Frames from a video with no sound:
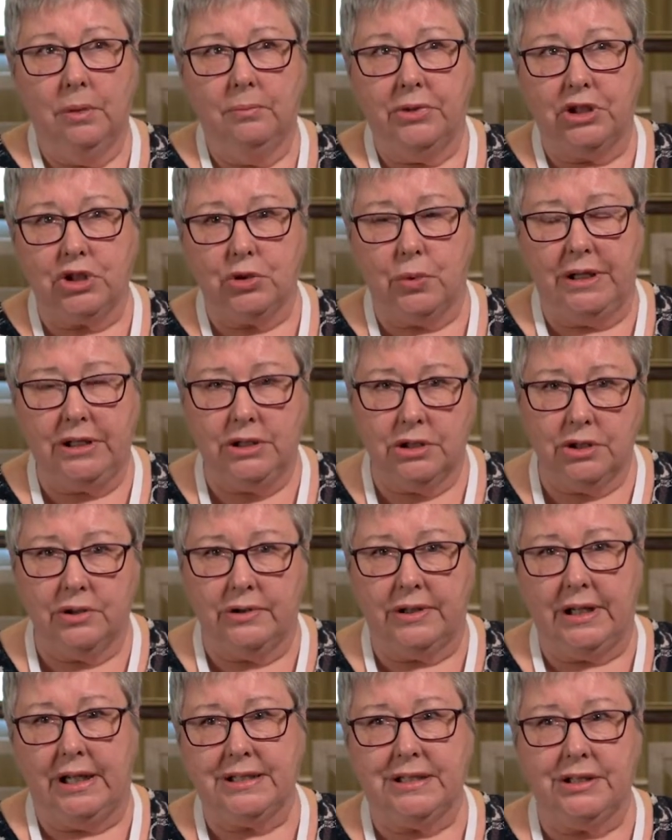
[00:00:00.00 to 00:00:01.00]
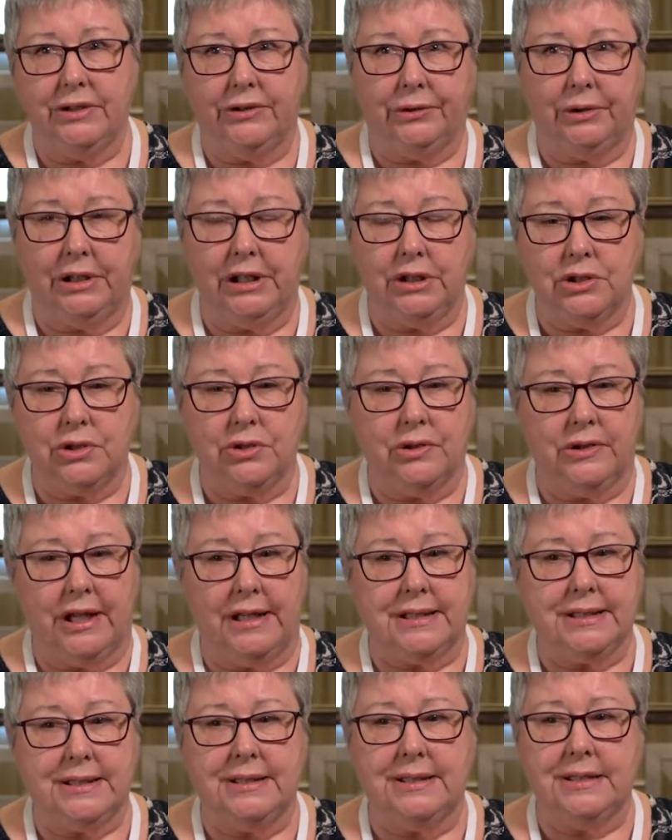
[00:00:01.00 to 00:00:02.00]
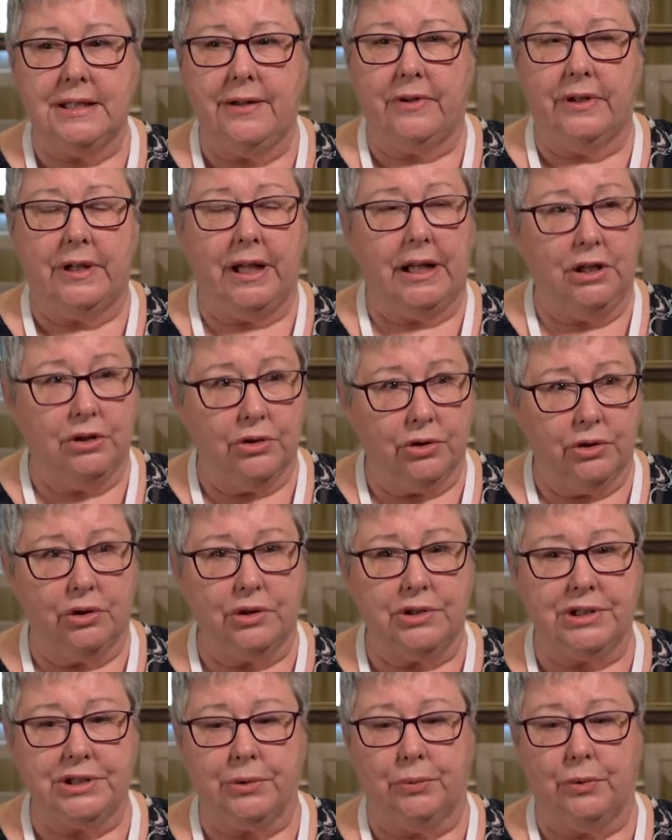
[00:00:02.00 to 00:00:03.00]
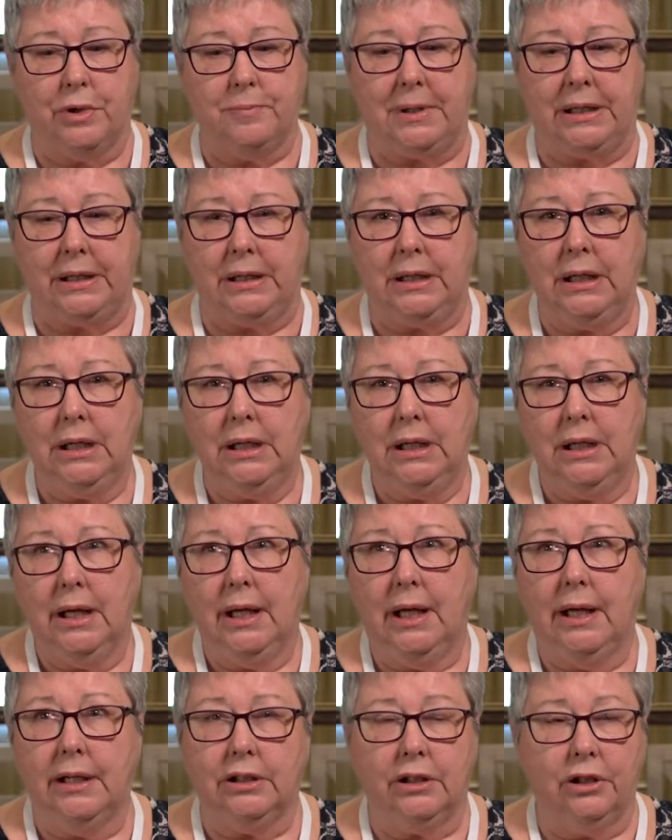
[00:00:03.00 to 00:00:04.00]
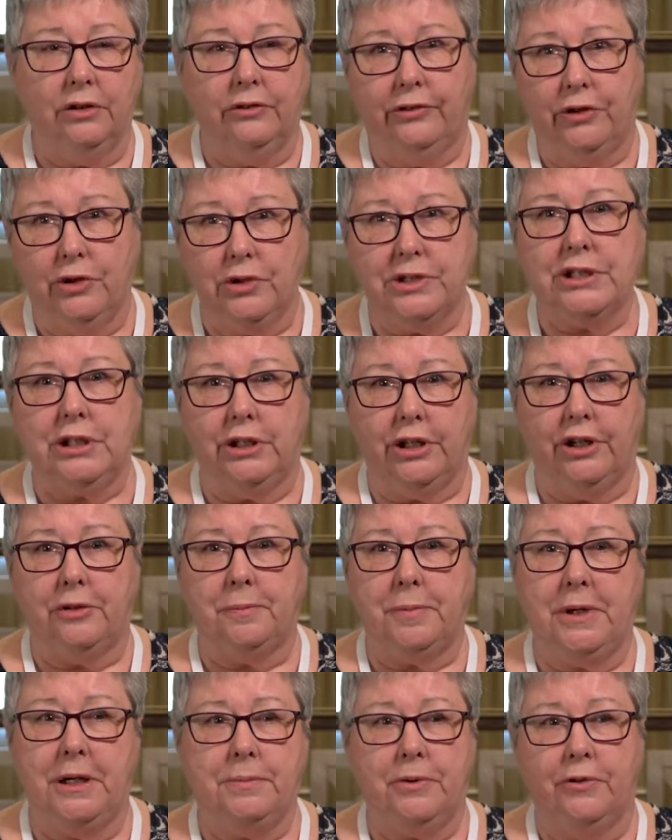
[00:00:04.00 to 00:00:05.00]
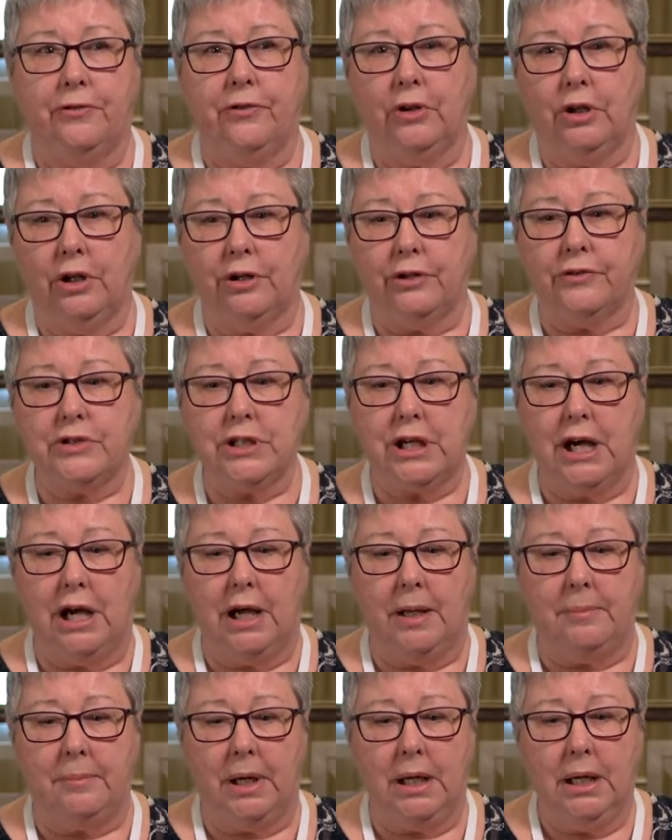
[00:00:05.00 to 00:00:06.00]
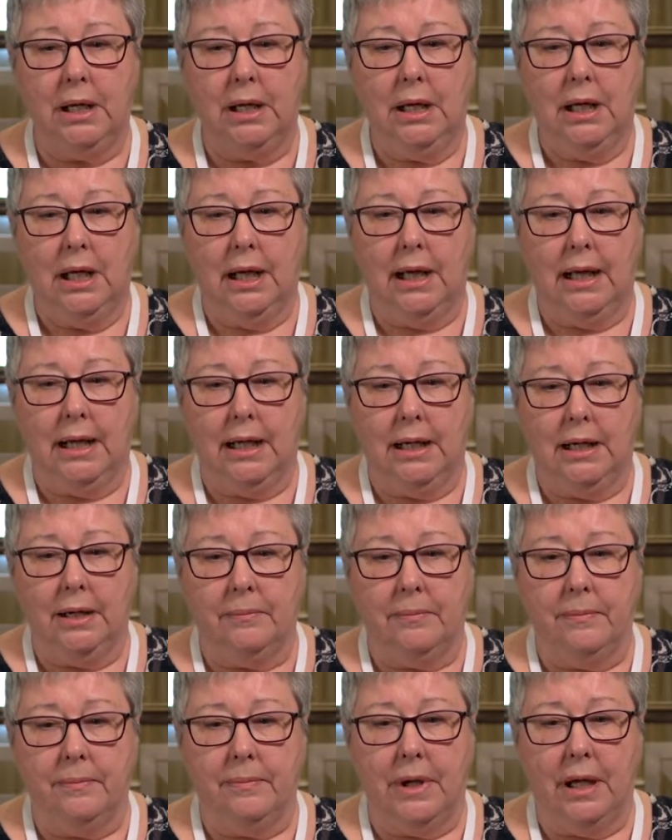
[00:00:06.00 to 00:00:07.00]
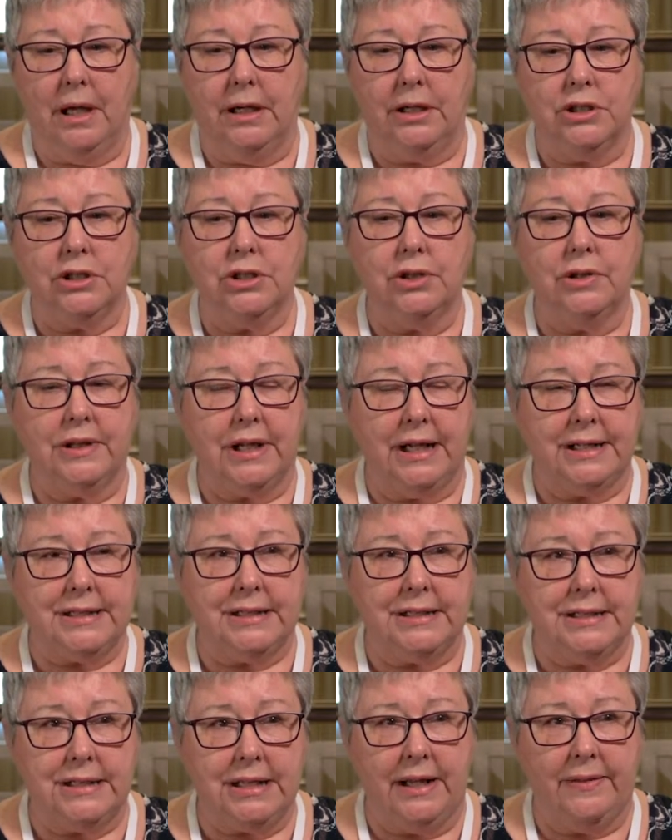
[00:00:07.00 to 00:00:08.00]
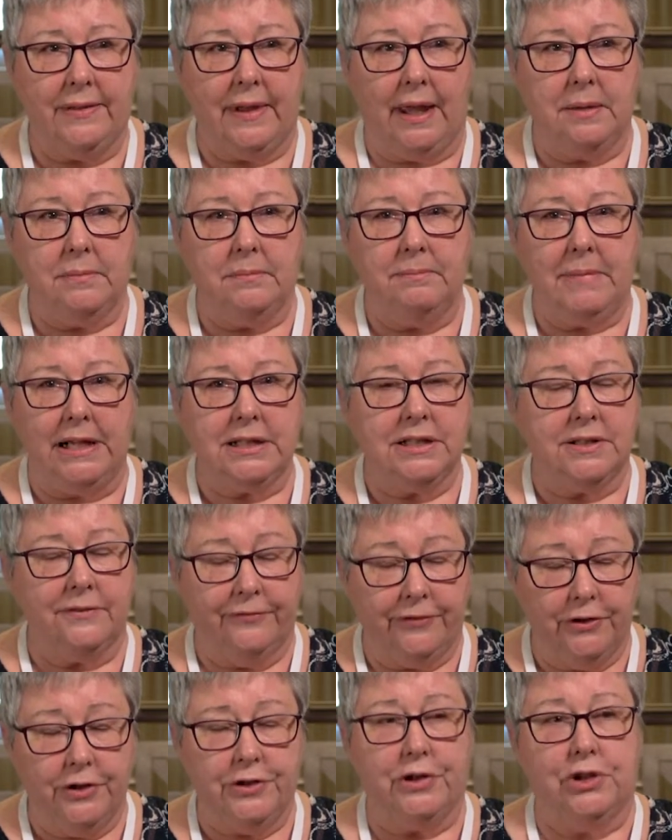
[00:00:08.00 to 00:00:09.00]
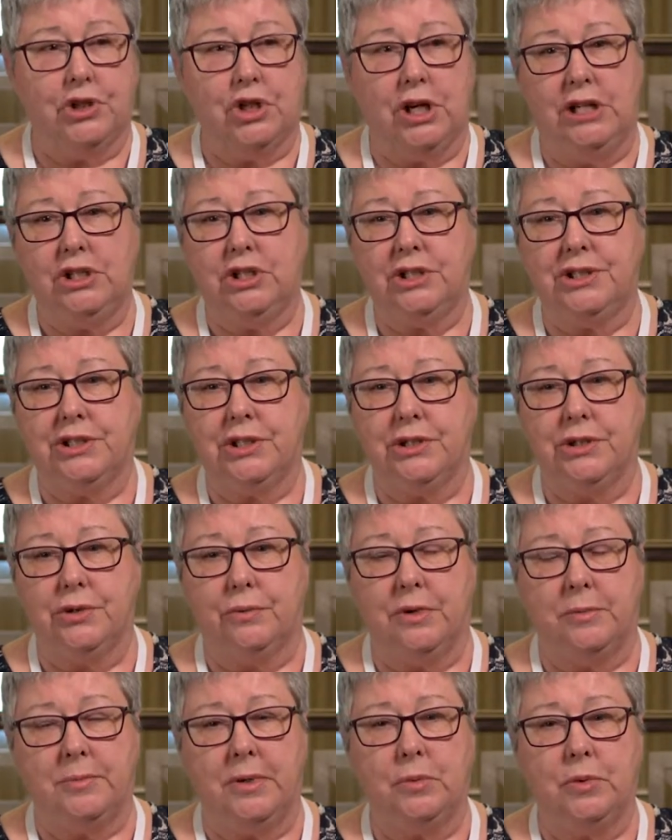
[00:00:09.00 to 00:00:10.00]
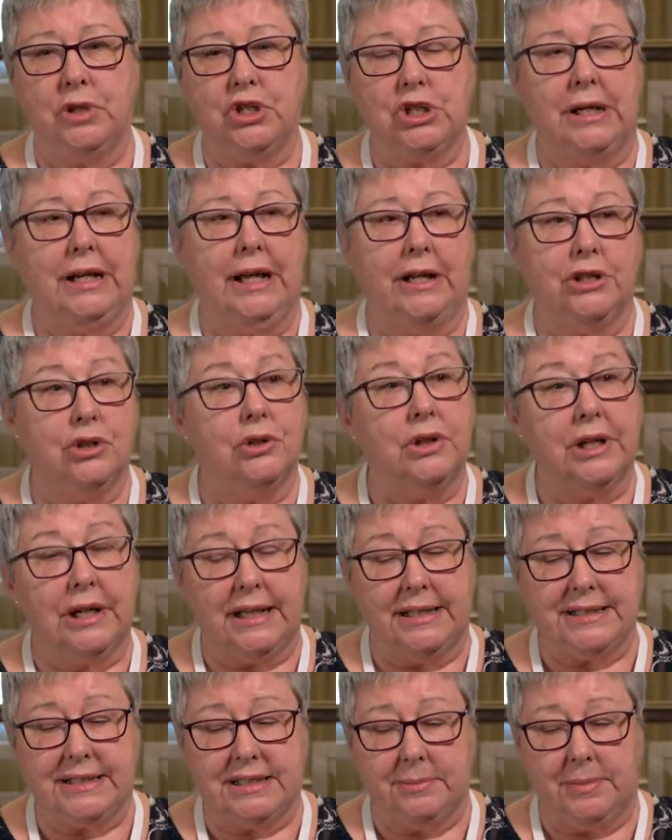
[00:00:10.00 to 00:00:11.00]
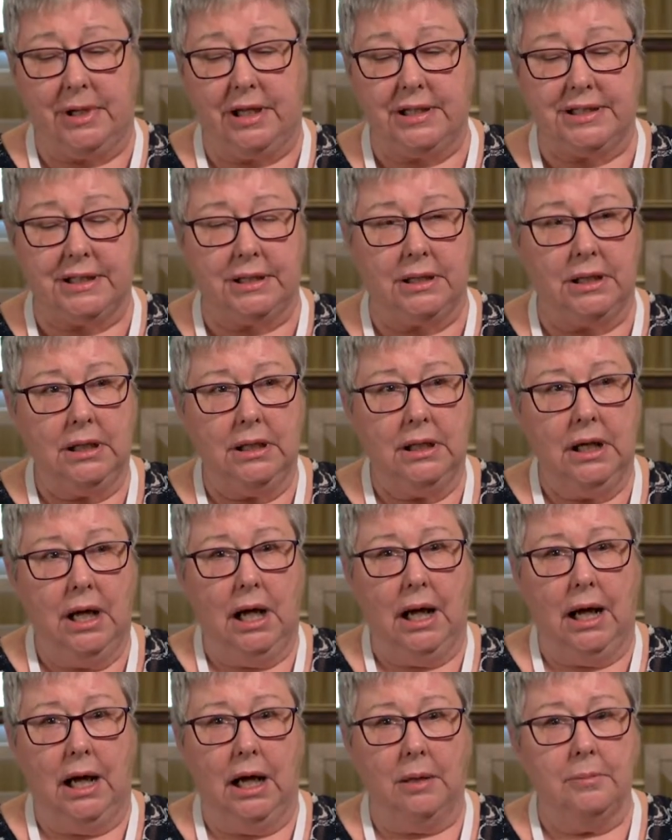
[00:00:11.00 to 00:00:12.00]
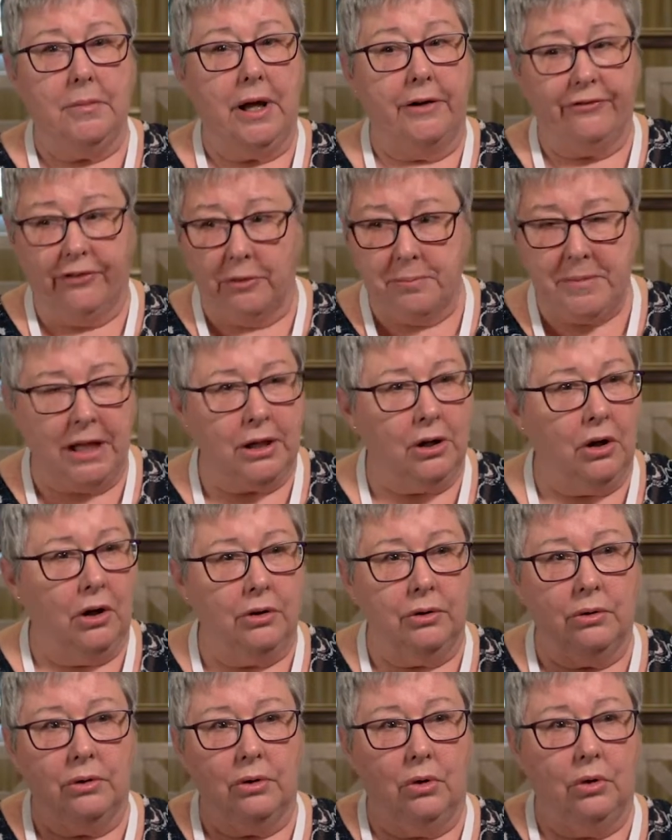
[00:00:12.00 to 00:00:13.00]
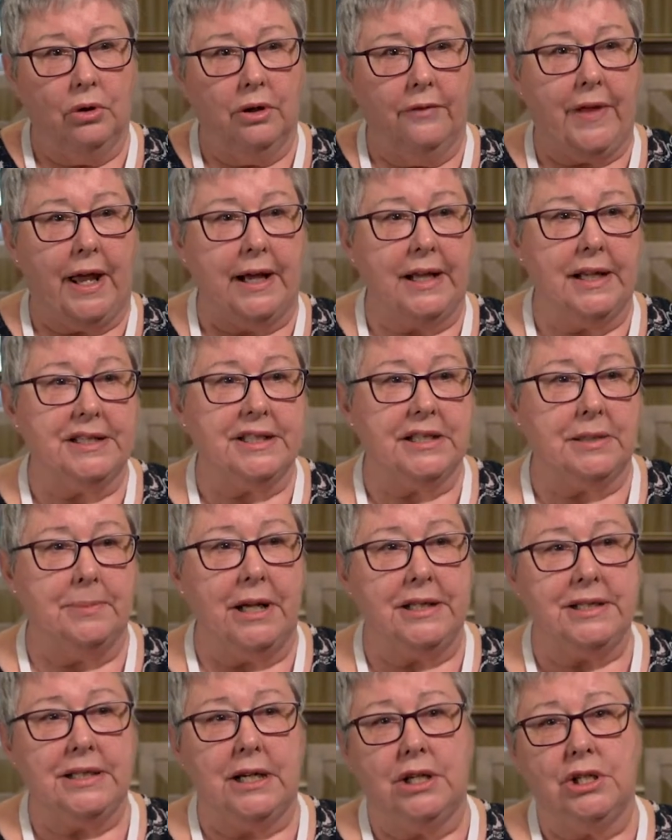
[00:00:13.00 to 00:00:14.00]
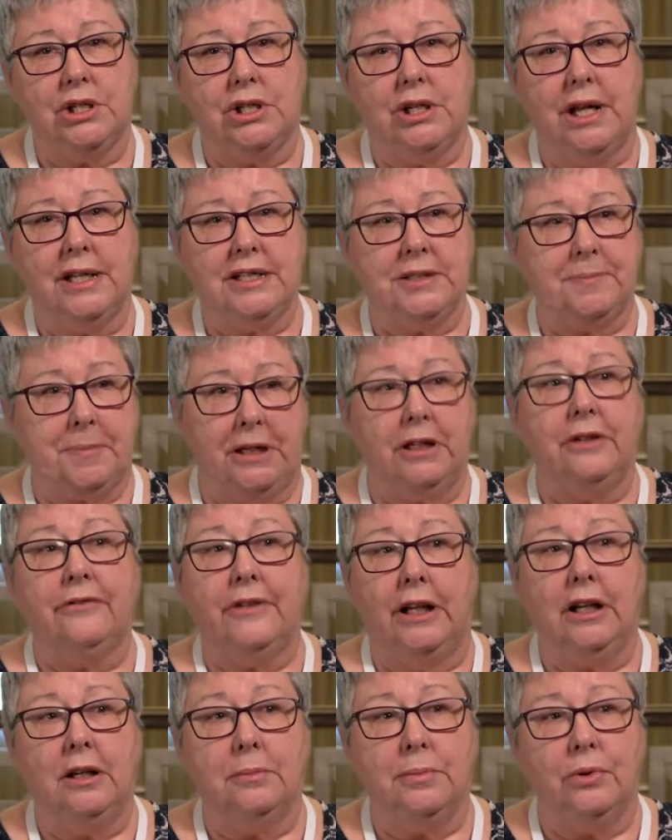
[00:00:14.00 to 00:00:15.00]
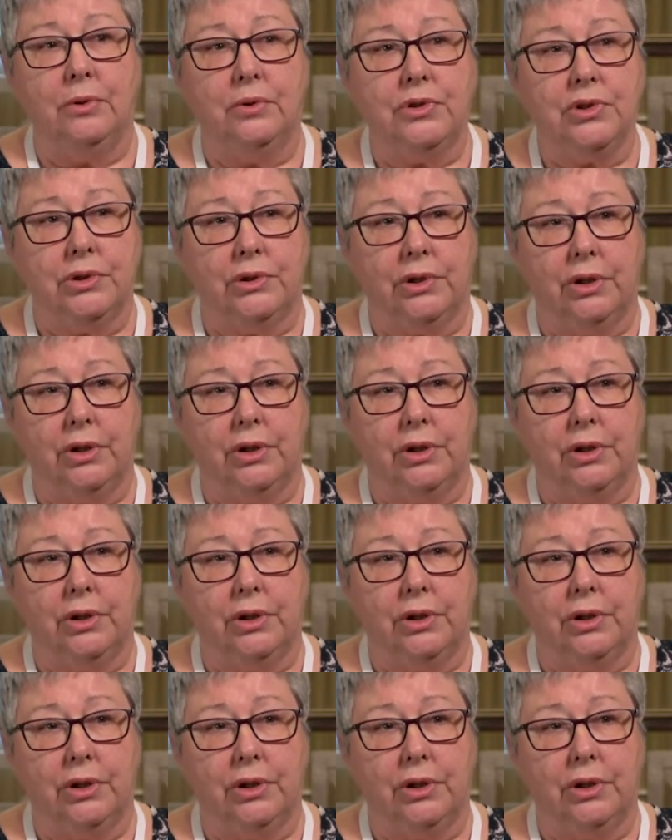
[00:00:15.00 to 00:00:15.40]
between 2003 and 2007, they introduced the ribbon. It confused a lot of people for a lot of time. And in 2010, they made some further changes to the ribbon, which allowed you to customize it. And from then on, all of that customization has been available to